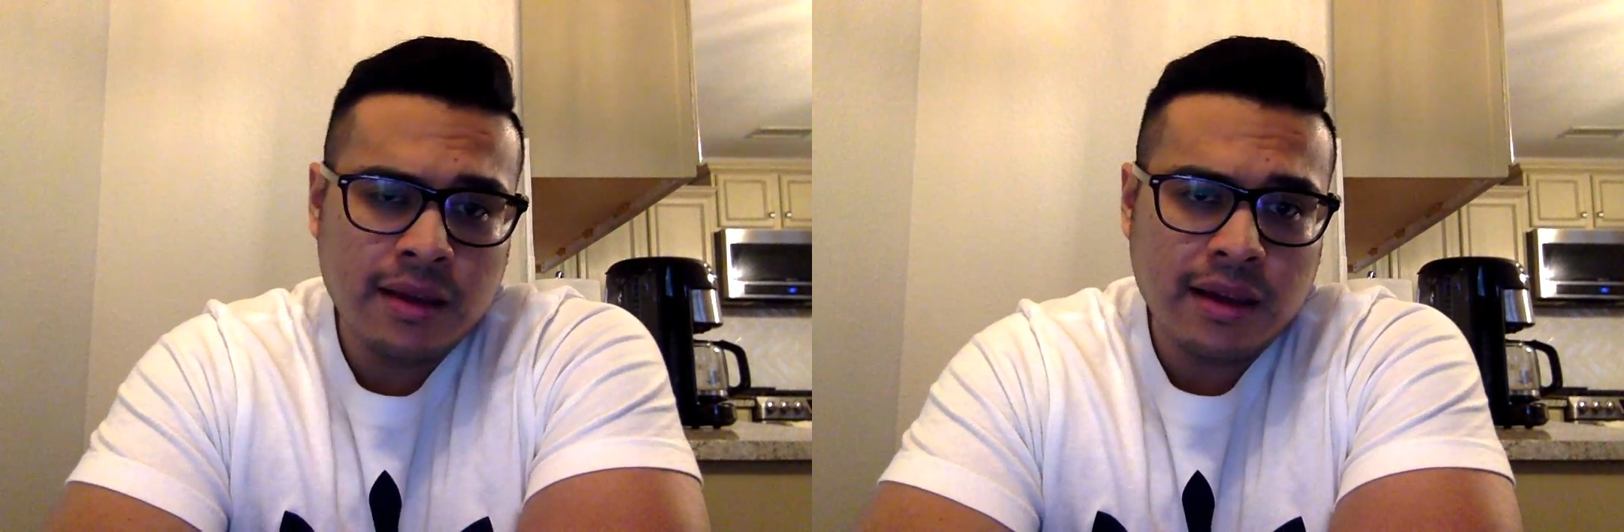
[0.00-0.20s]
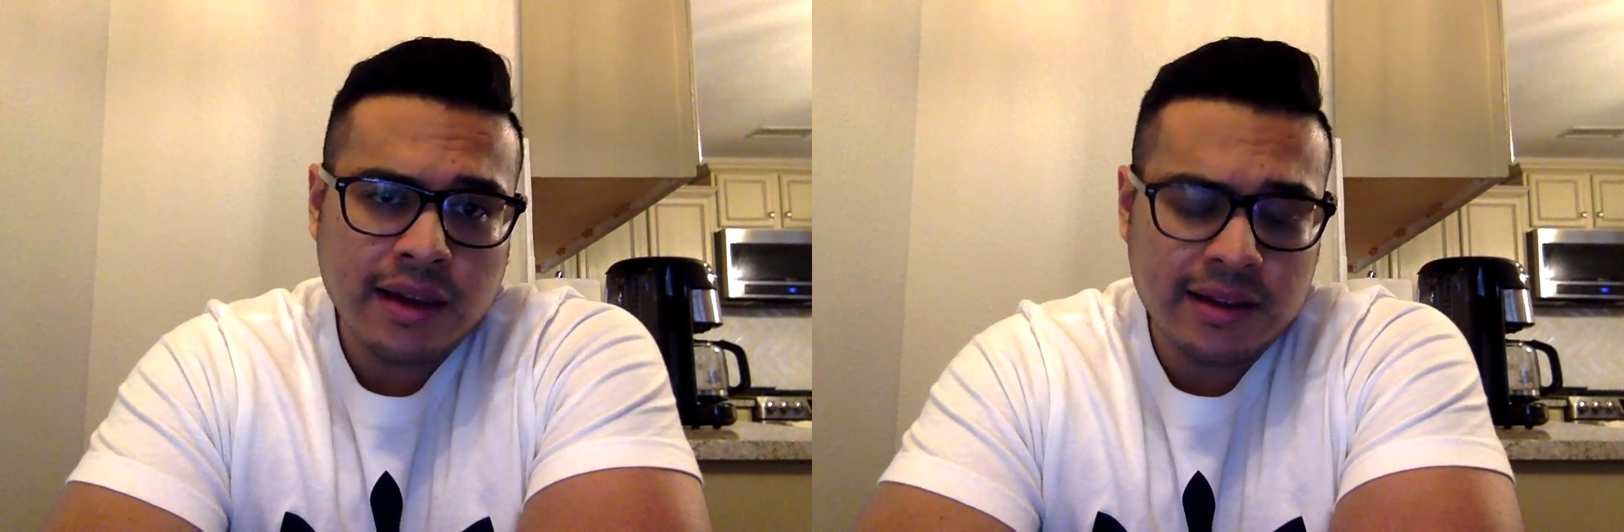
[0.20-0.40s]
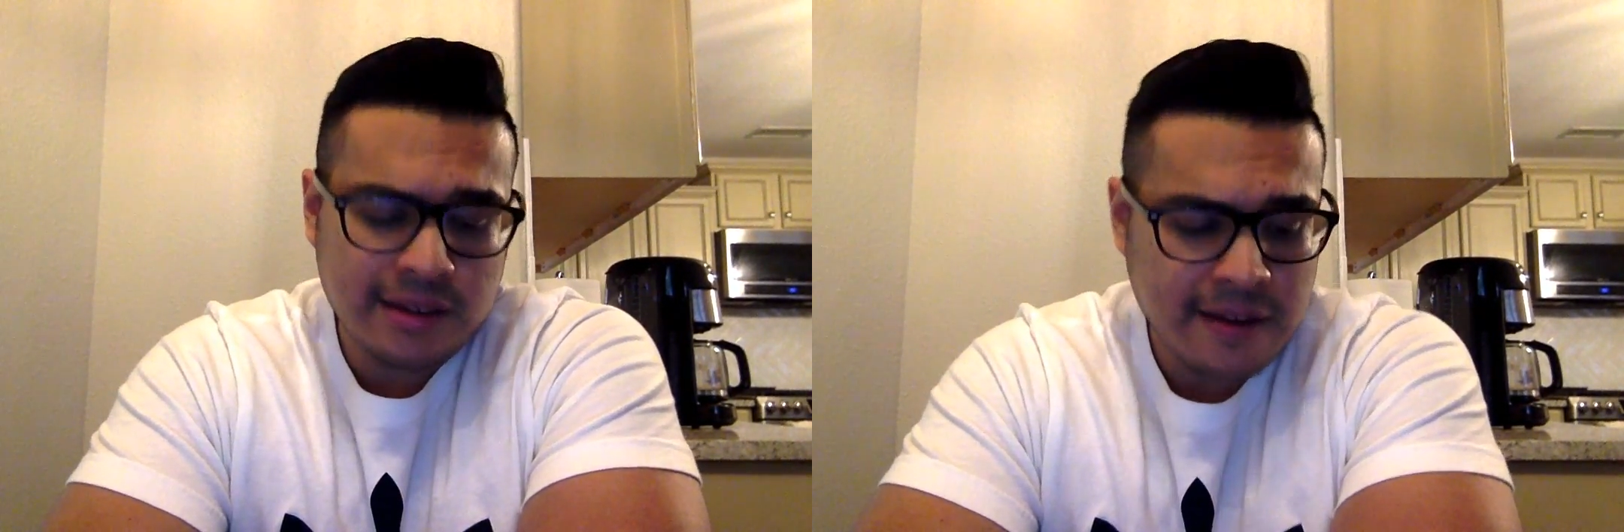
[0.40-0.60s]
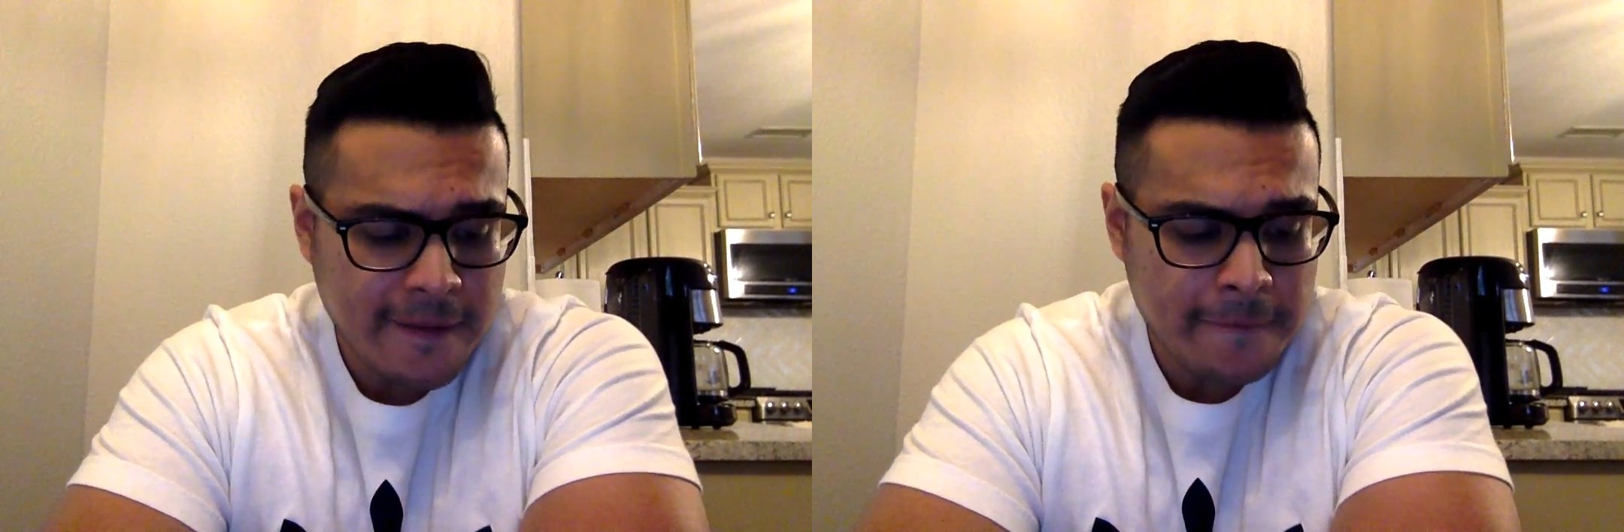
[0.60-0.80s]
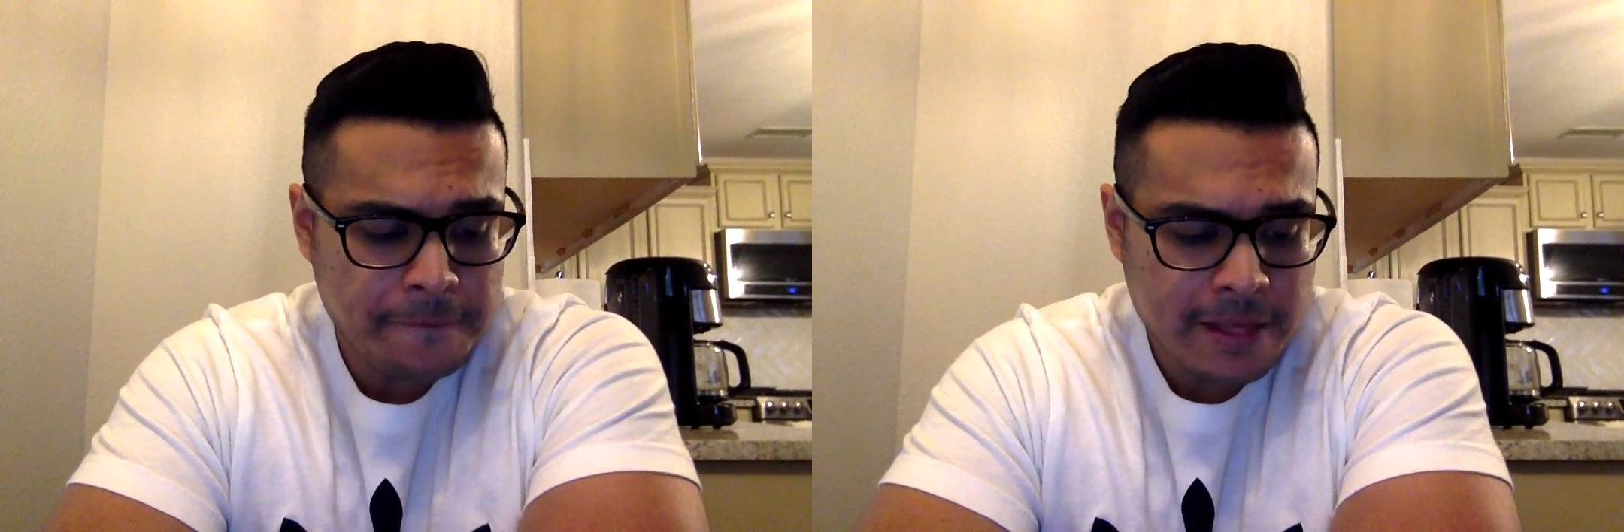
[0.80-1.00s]
And
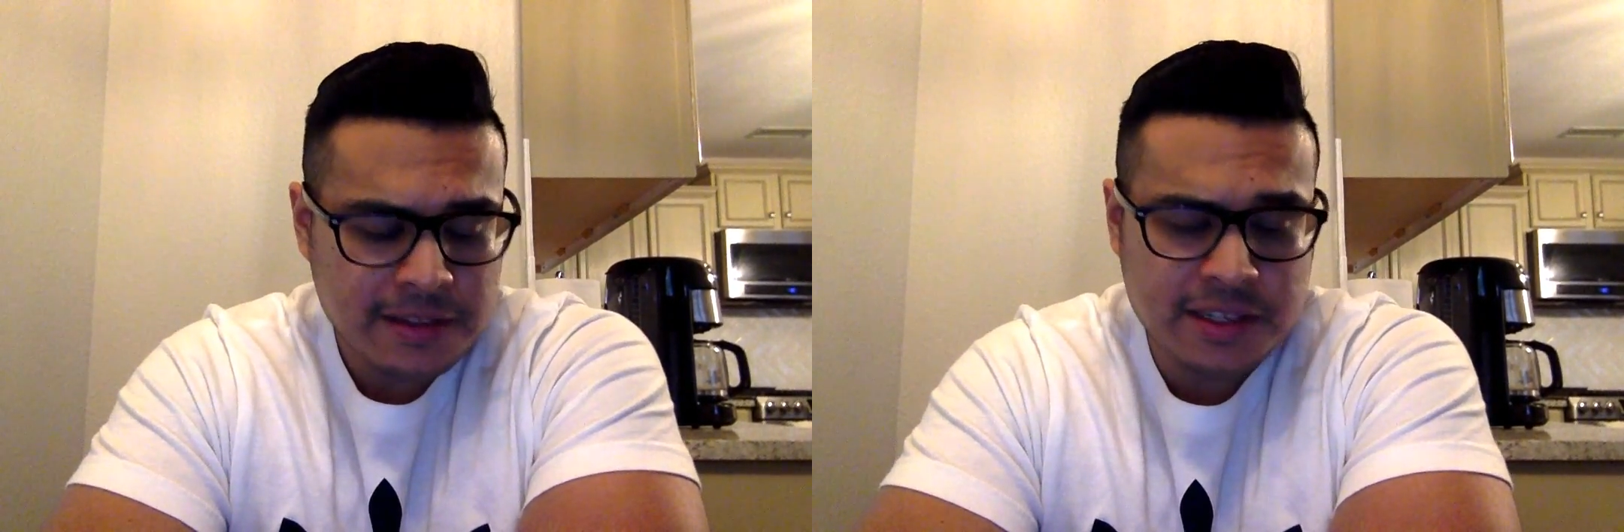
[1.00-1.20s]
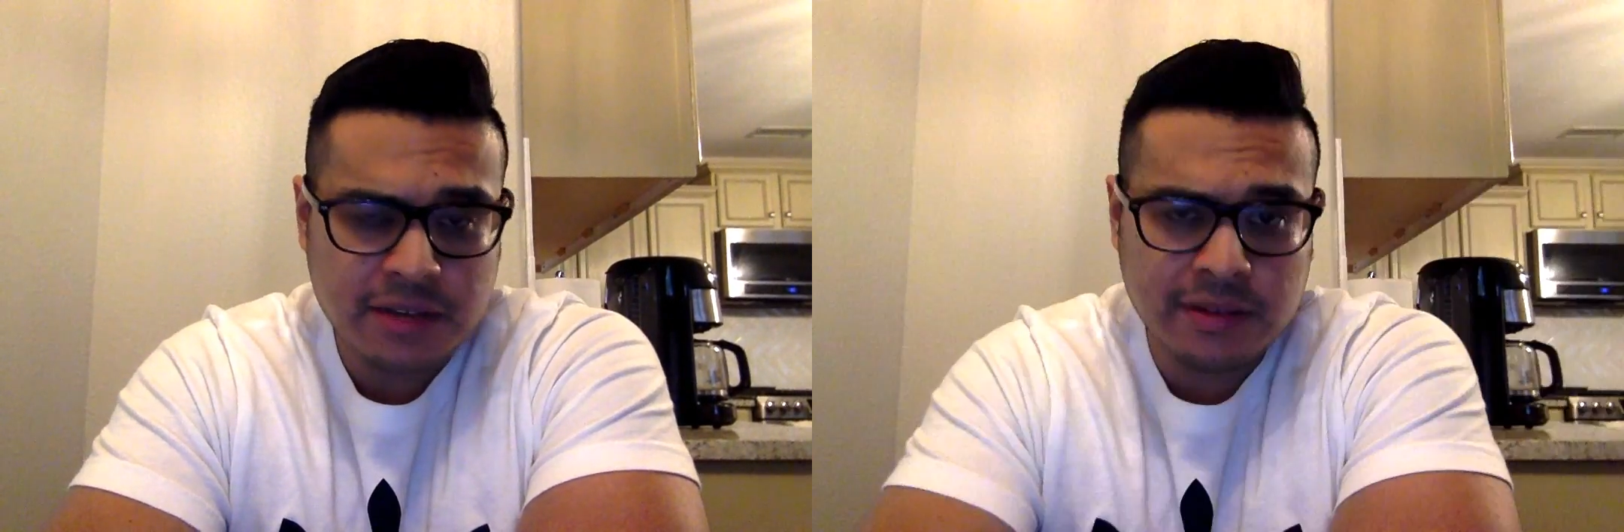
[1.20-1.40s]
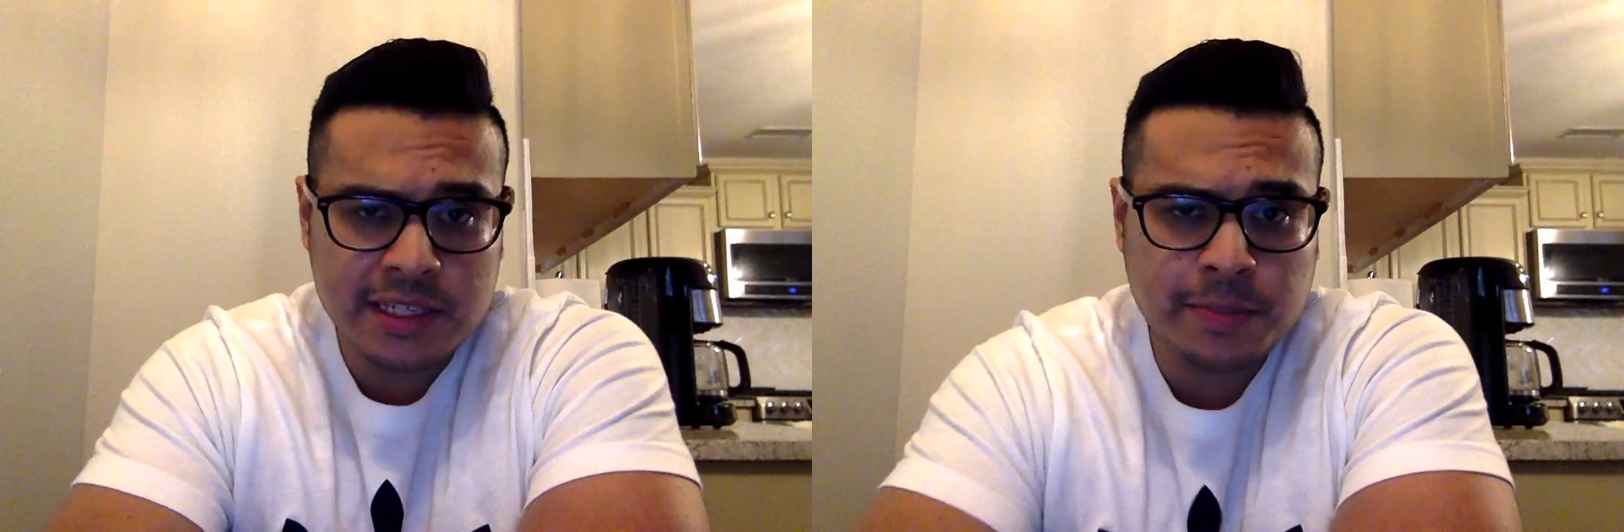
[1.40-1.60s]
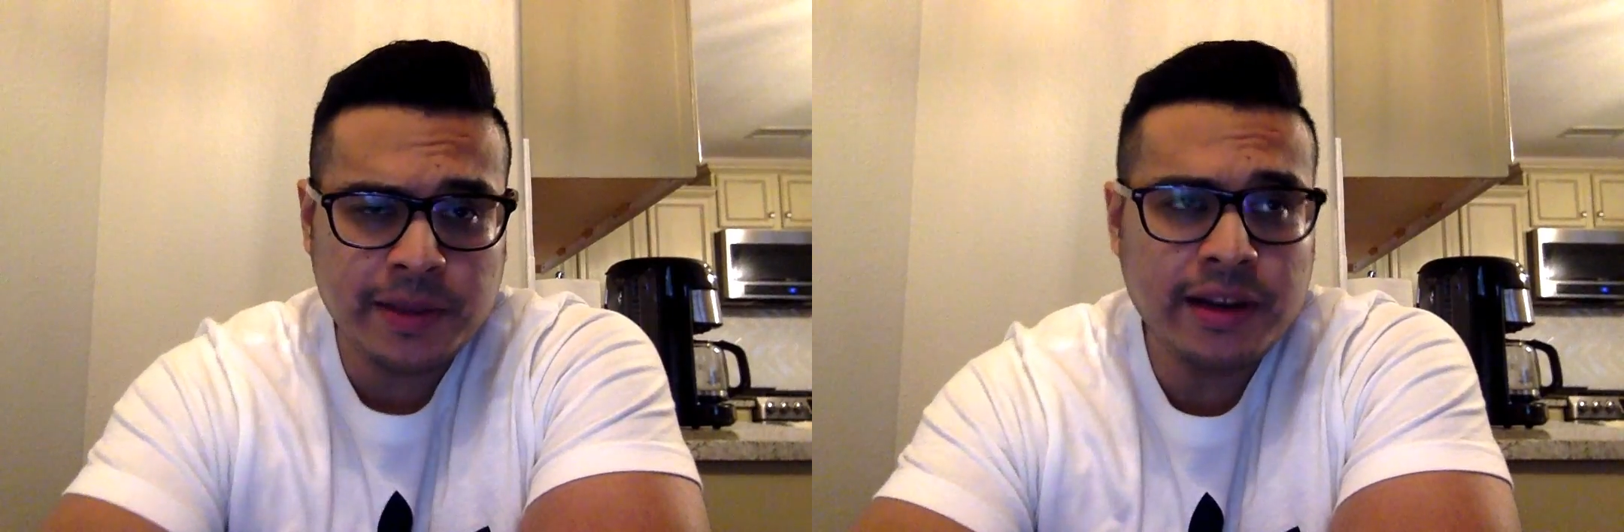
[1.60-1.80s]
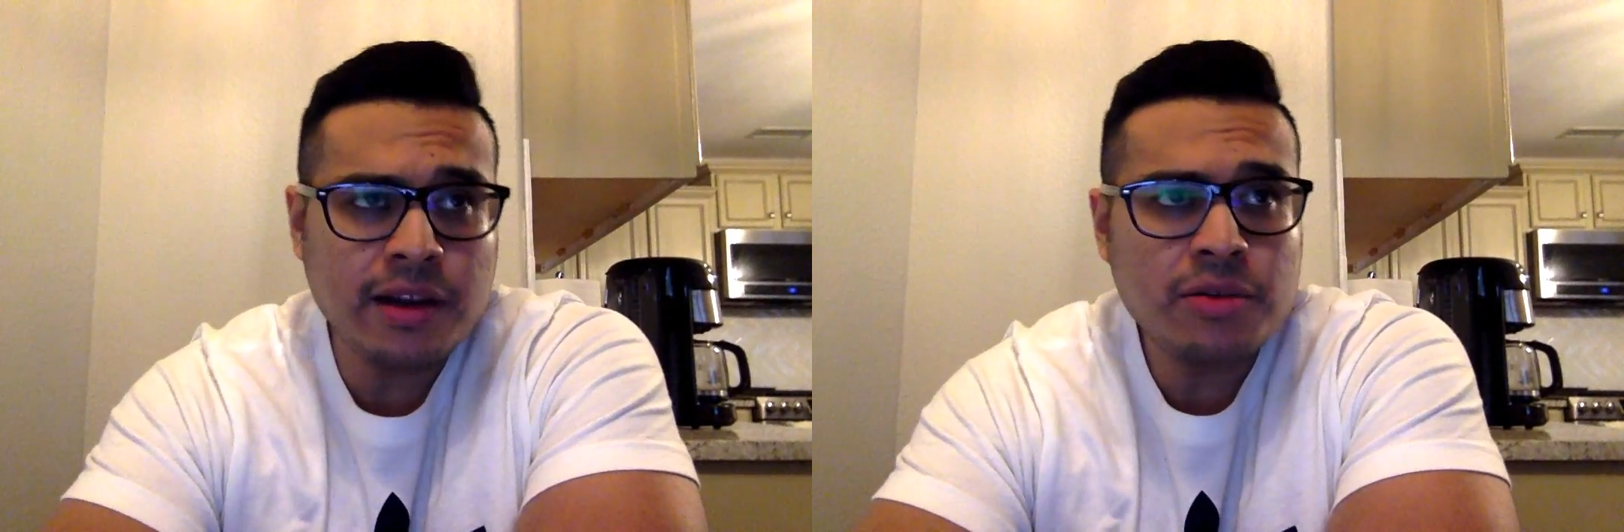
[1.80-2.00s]
so this
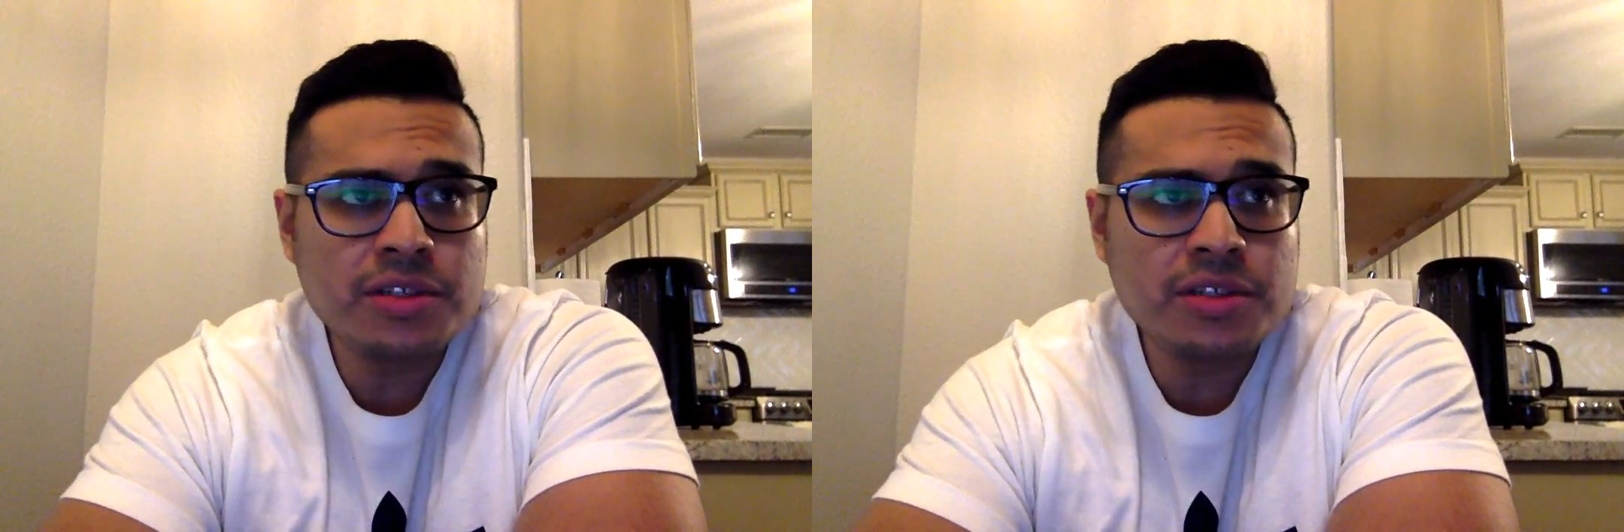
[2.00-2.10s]
video